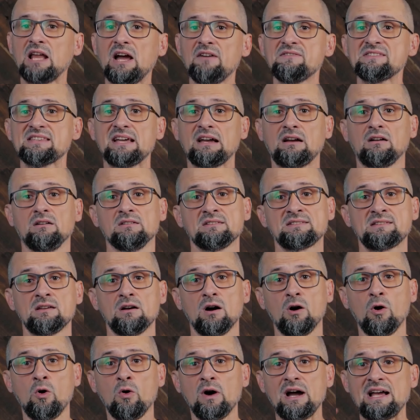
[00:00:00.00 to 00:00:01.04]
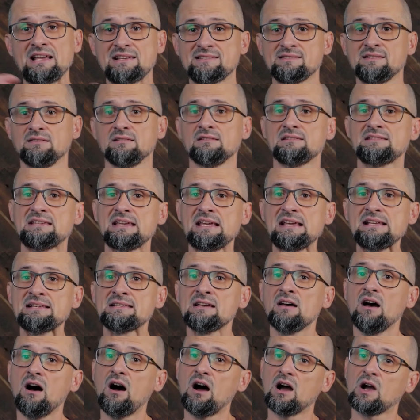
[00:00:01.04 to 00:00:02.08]
lifecycles, or SDLCs,
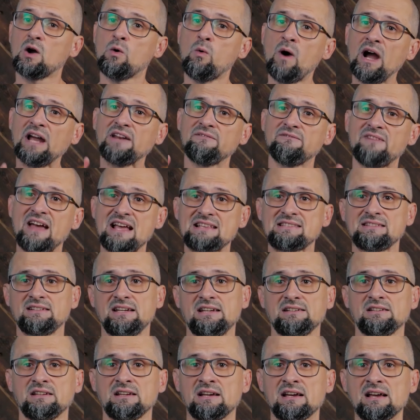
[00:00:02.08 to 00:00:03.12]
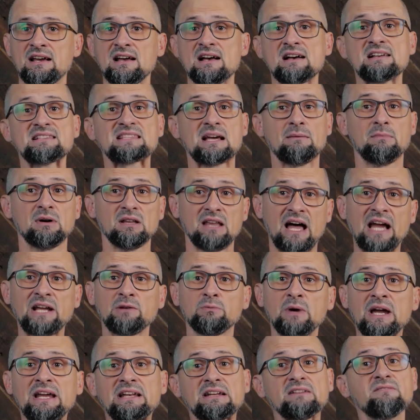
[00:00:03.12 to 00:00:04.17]
are quite fascinating. Some are
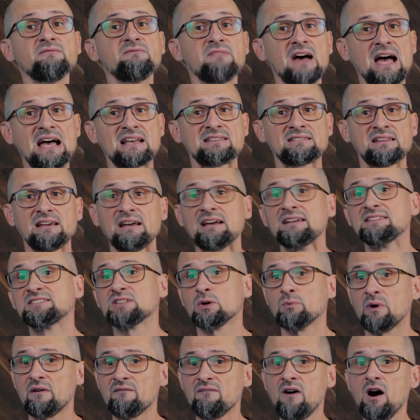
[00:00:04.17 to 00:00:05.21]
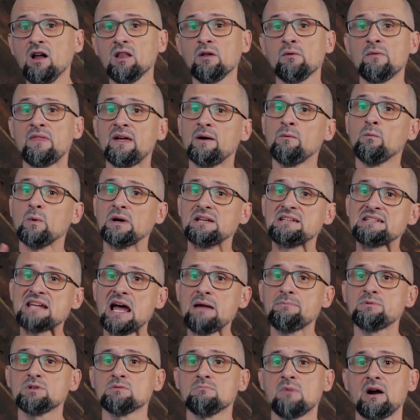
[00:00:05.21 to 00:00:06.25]
lightweight and fast, and so we follow them when
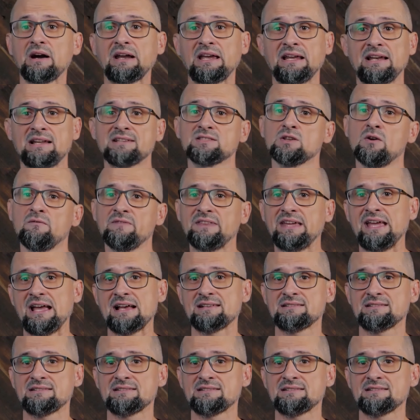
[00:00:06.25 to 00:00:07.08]
time to market is of the